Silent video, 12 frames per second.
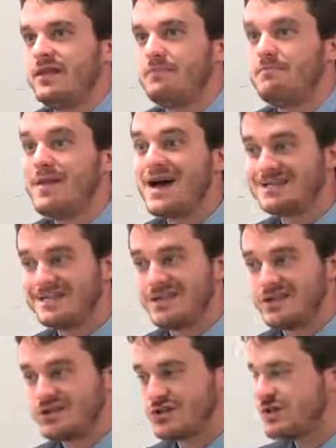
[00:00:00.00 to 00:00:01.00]

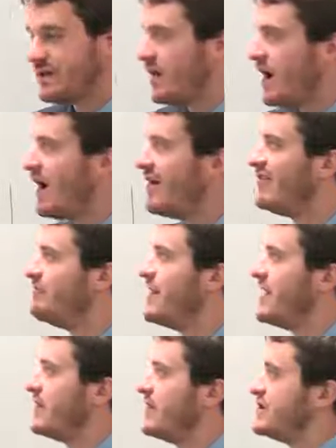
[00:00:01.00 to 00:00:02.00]
message of
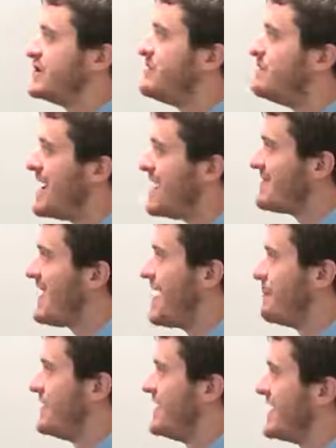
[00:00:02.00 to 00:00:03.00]
Miller to make
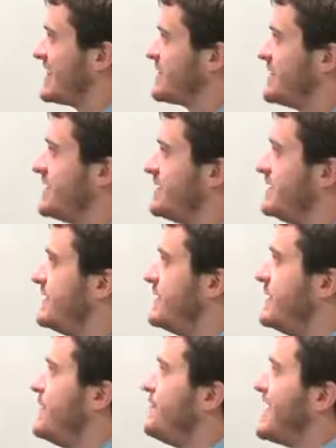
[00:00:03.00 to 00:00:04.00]
that prediction.
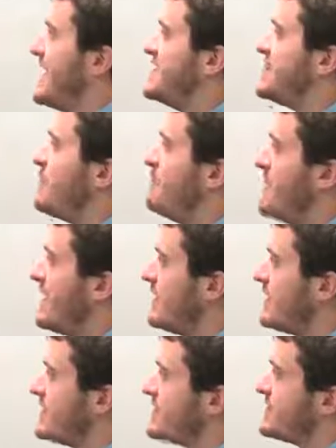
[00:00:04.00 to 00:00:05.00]
And so
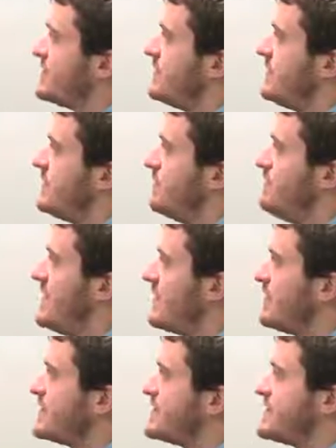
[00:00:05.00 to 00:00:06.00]
Miller's
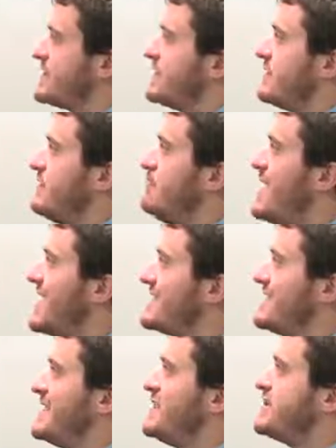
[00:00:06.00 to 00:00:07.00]

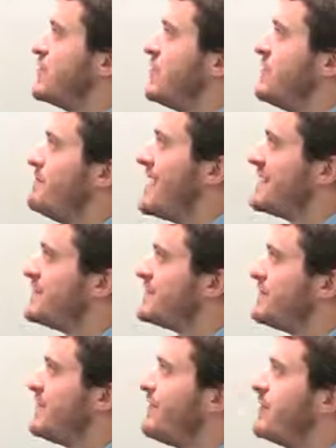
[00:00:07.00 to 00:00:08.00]
message, or the message
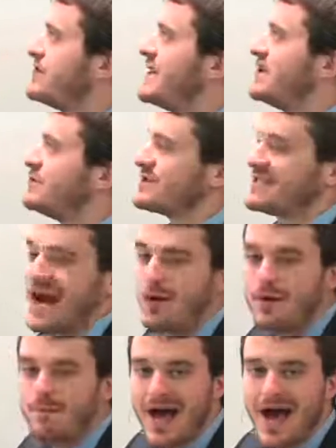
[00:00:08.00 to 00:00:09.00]
of the first angel, is
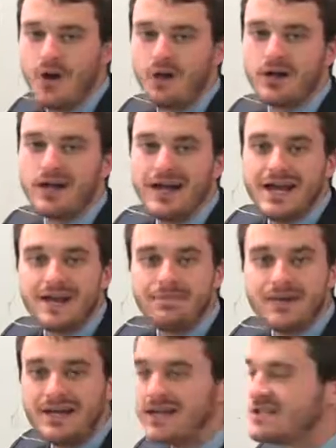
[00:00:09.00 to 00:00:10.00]
now empowered, and it
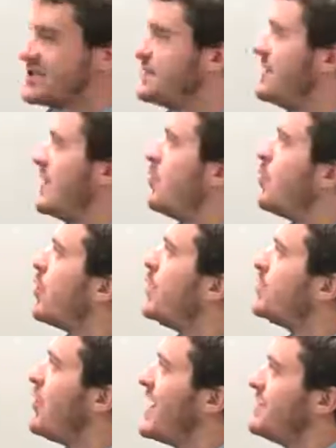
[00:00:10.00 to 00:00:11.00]
begins to be a
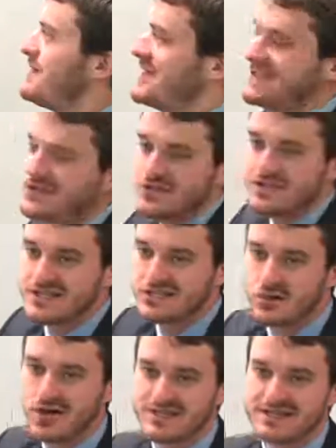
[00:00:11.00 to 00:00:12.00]
worldwide message, and
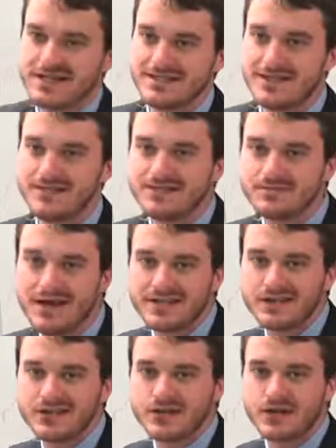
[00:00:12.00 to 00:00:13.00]
Sister White says that this
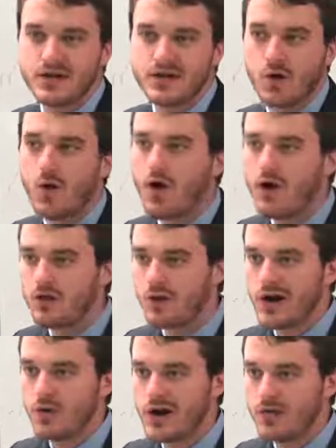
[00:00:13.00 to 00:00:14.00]
message is going to go all the
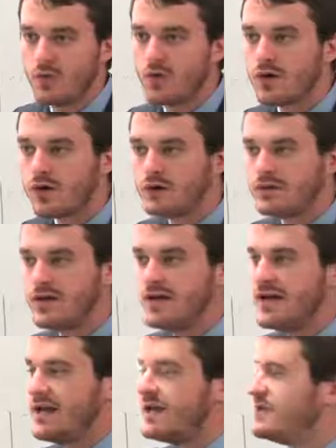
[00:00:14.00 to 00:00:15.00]
way around the world.
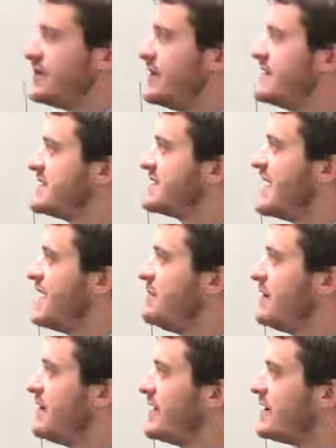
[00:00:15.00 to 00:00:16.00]
During this time
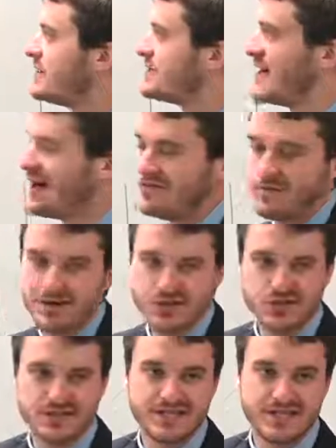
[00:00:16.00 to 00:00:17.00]
period, it goes to every
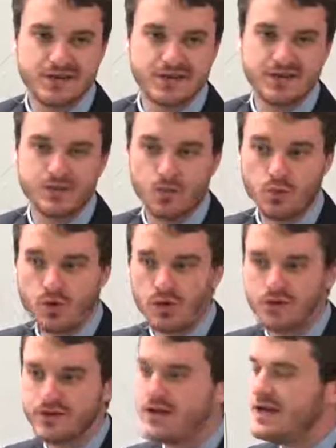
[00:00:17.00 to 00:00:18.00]
mission station in the
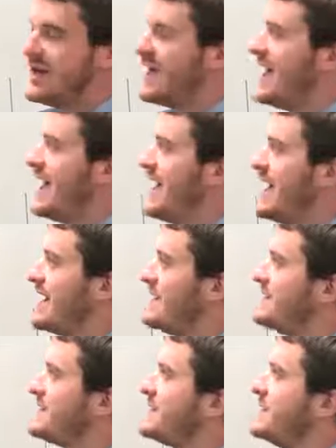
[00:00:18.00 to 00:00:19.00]
world,
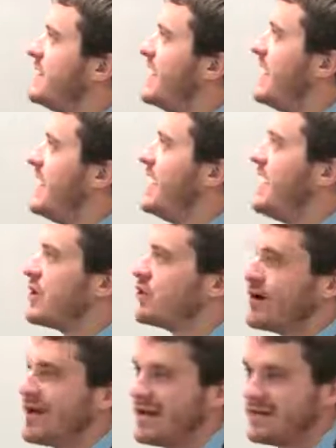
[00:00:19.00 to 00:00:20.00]
and a
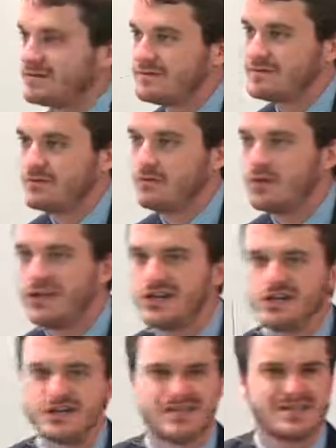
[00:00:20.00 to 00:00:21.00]
great
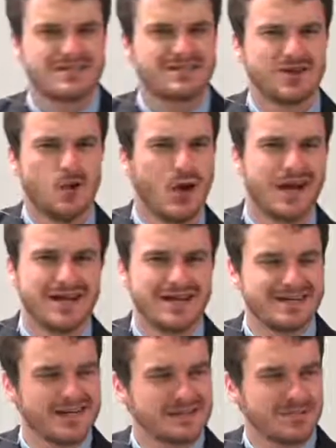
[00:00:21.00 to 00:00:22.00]
religious
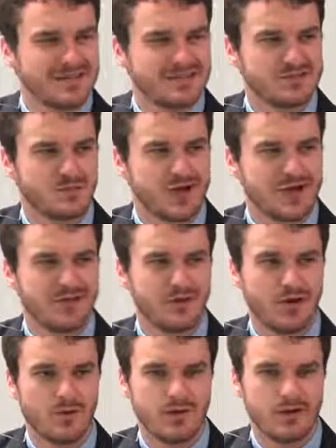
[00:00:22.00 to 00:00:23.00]
awakening takes place. Is awakening
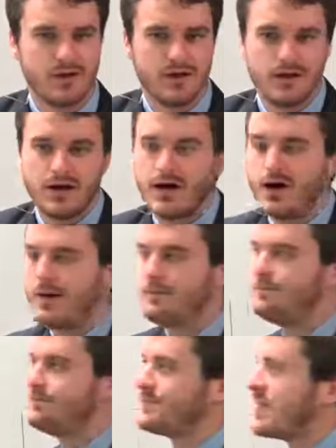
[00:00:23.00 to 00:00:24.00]
the right word?
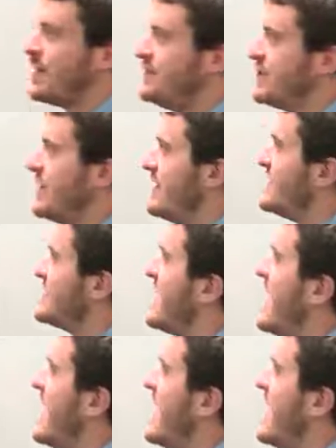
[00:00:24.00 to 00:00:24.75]
During this